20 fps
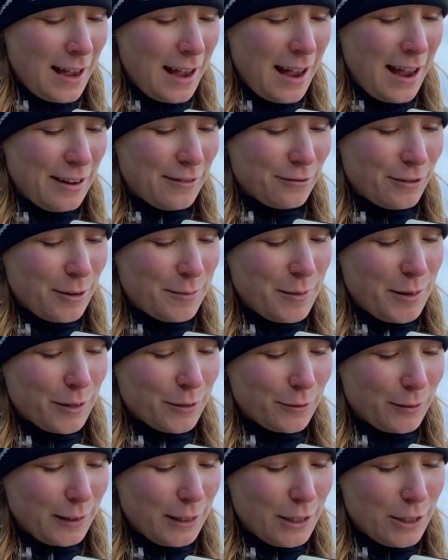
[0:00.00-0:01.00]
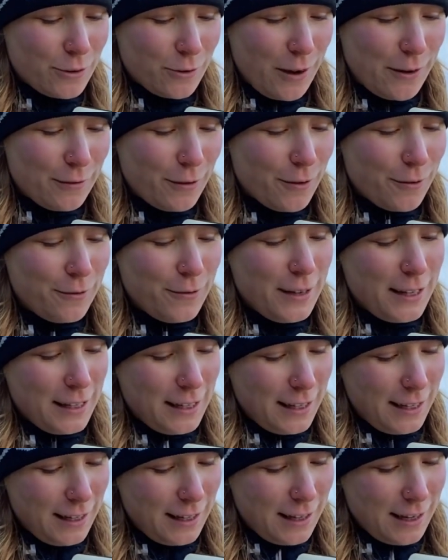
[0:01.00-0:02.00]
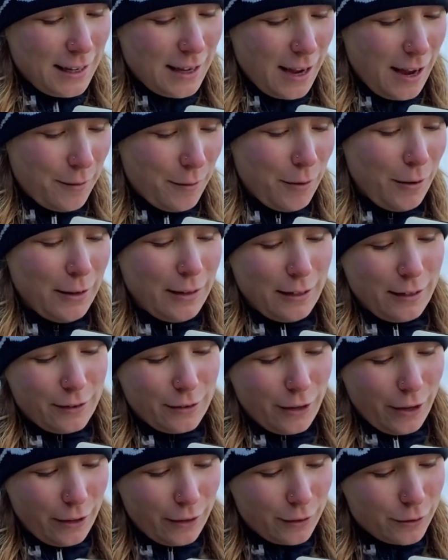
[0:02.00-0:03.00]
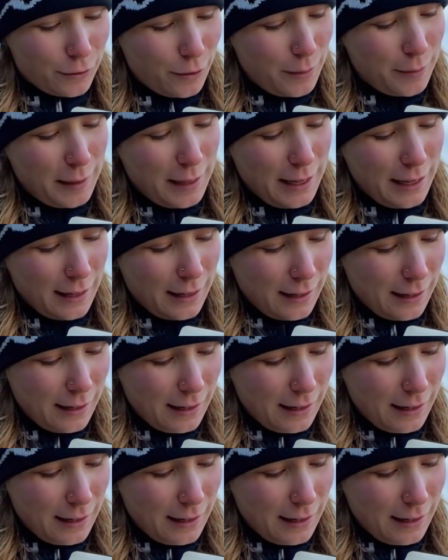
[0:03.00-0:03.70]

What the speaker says: And from this really joyful feeling, I'm going to start scribbling.